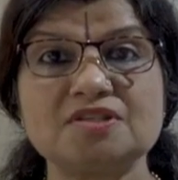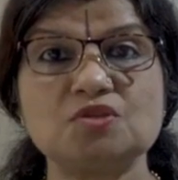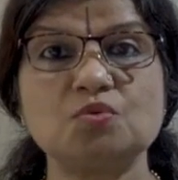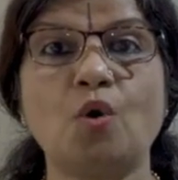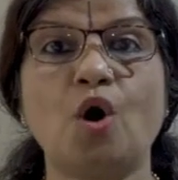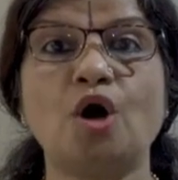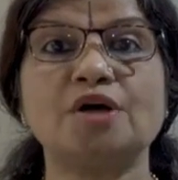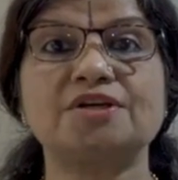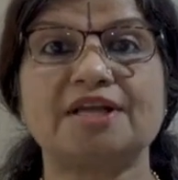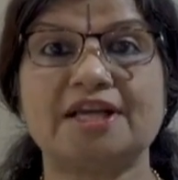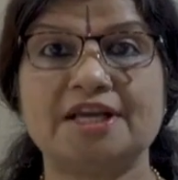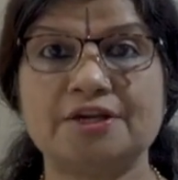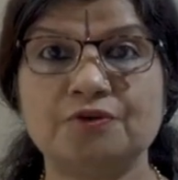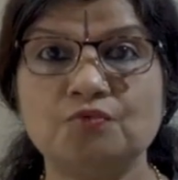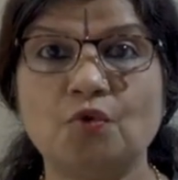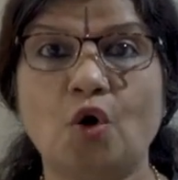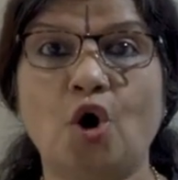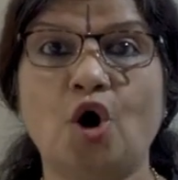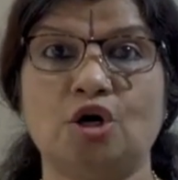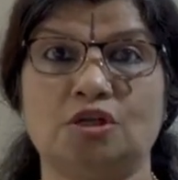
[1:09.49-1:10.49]
is what
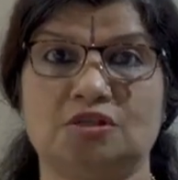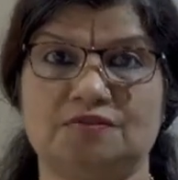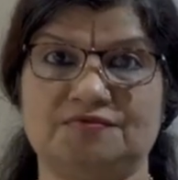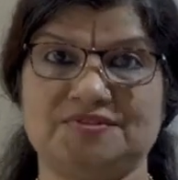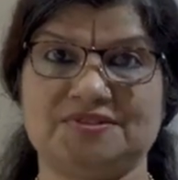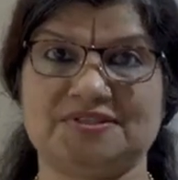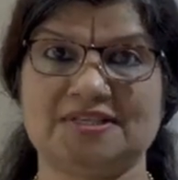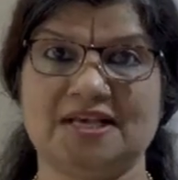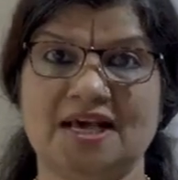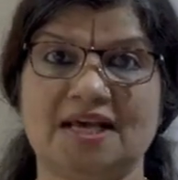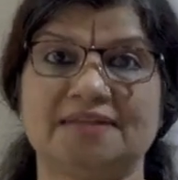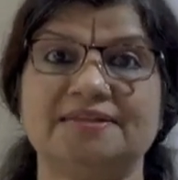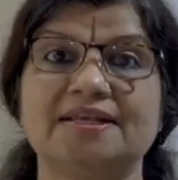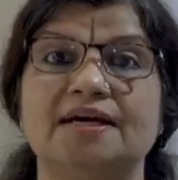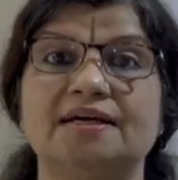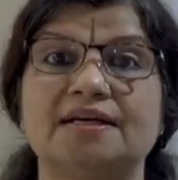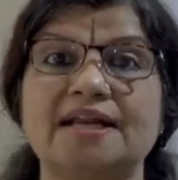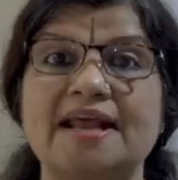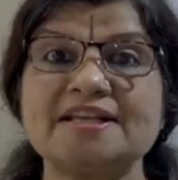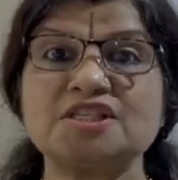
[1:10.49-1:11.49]
involves the
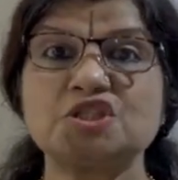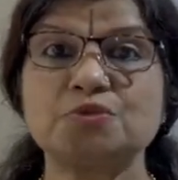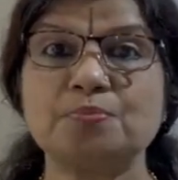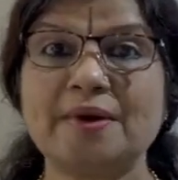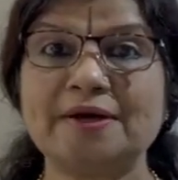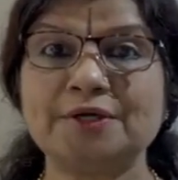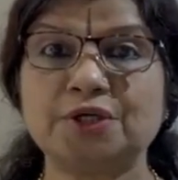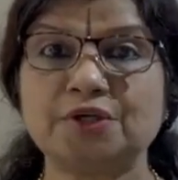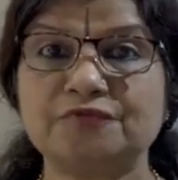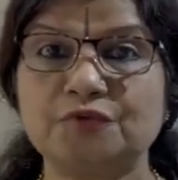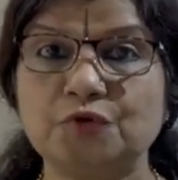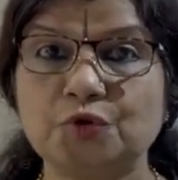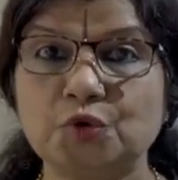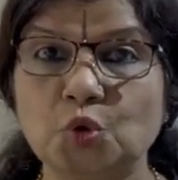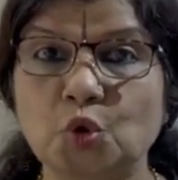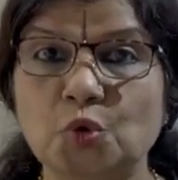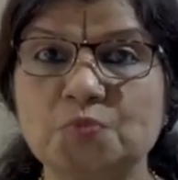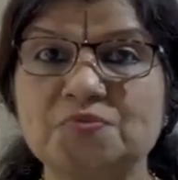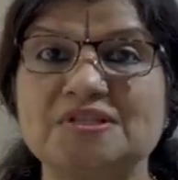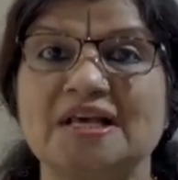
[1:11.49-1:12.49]
arrangement of
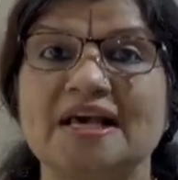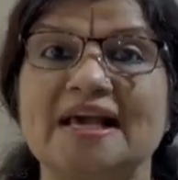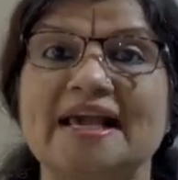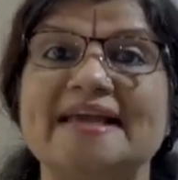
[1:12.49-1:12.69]
groups